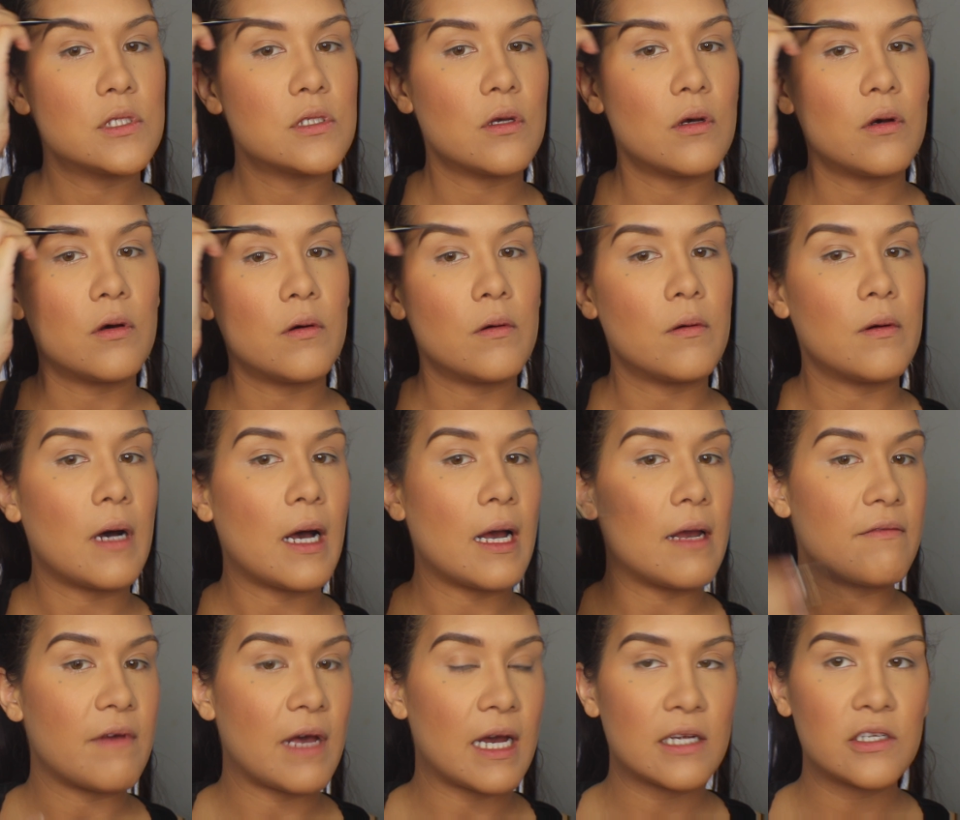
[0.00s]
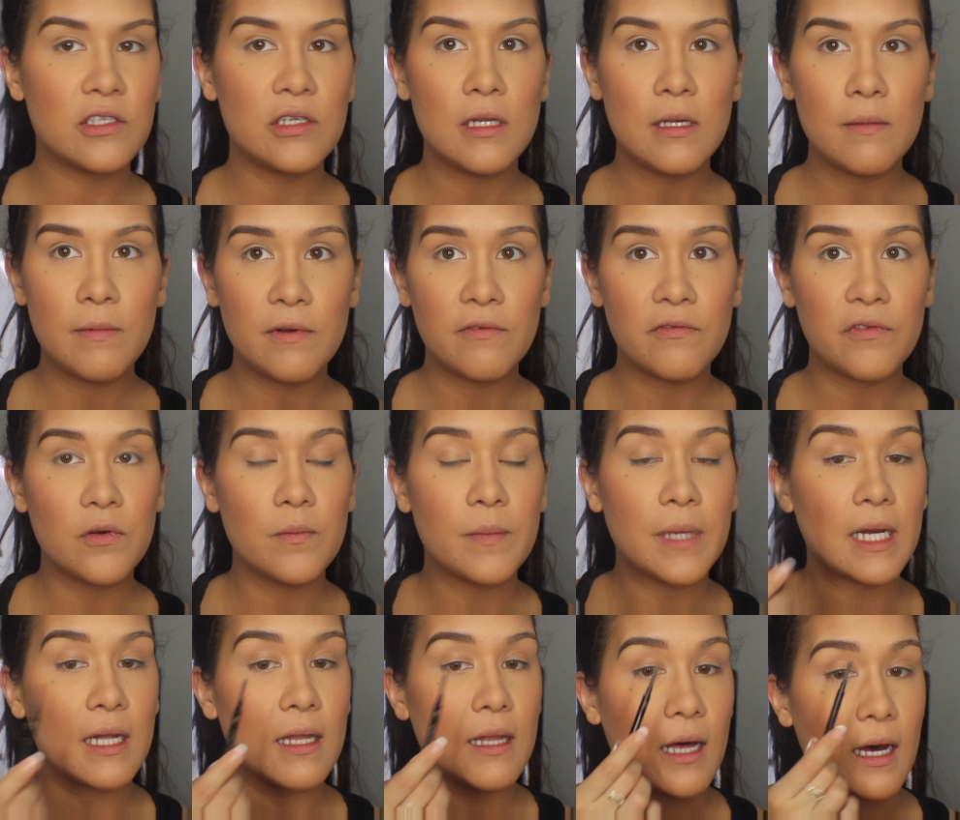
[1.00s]
So I've actually been
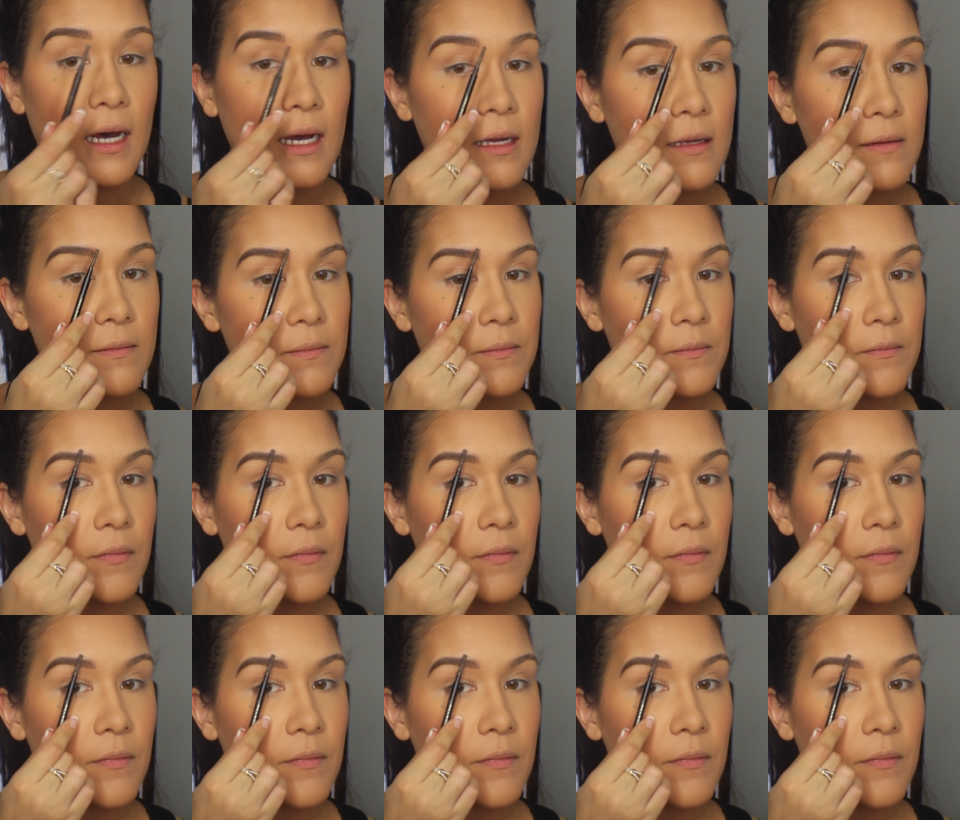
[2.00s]
filming a lot.